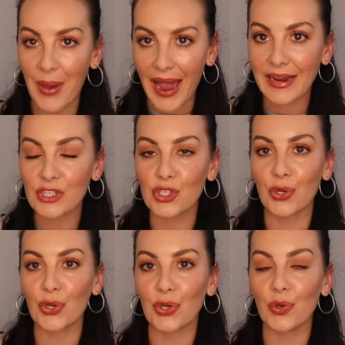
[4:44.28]
back
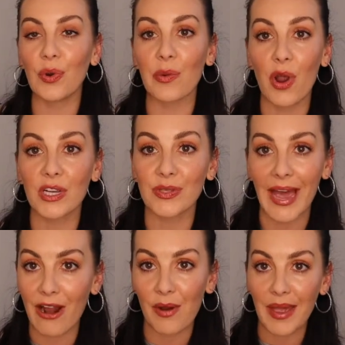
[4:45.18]
to, we worked with
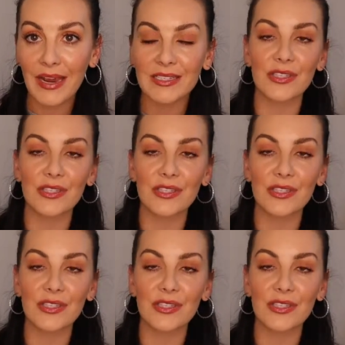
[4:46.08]
Aramex,